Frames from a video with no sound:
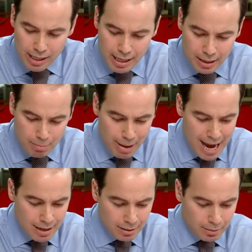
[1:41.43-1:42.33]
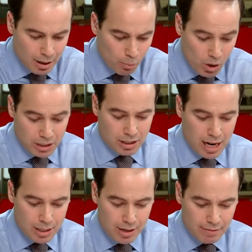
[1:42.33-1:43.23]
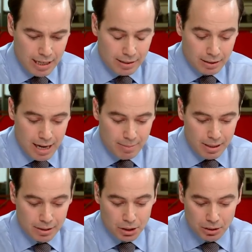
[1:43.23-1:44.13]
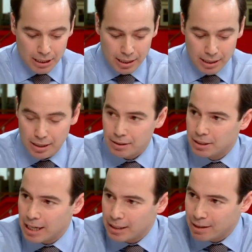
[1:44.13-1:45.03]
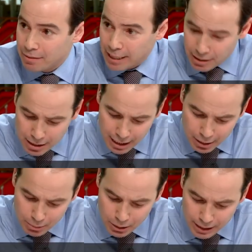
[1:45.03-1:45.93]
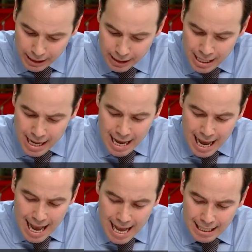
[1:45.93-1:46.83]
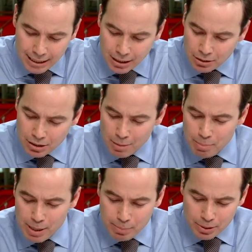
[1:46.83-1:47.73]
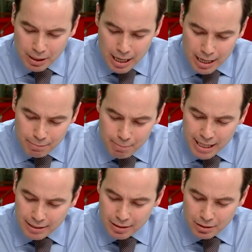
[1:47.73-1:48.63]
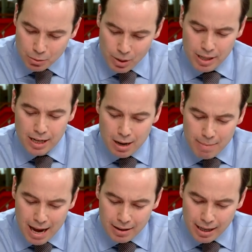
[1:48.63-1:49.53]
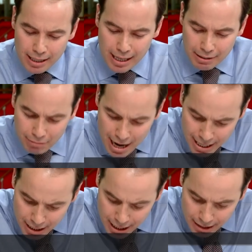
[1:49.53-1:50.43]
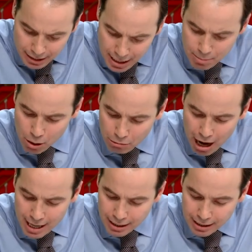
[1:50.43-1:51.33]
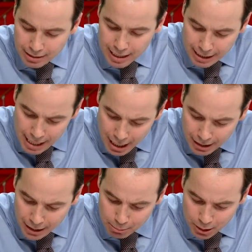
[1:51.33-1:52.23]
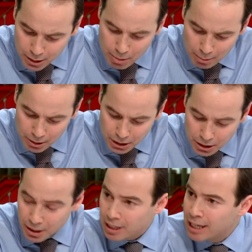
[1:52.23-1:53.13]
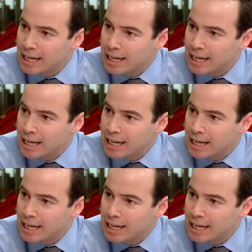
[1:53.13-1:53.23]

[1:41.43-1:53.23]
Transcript: In the battle, on one side, you have the entertainment industry on the other side, you have the internet community. And you know, some people are kind of mixed as to where they come out on it. I read uh, Tim O'Reilly, a technology books mm-hmm. publisher.